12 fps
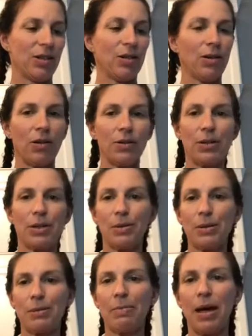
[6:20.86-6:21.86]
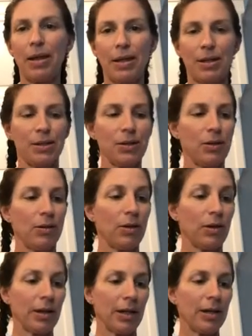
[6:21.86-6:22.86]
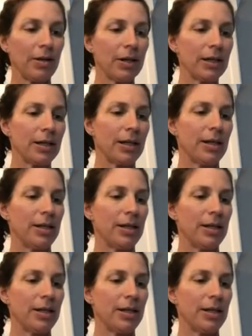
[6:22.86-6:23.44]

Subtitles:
You'll also smell this, so you'll hear it.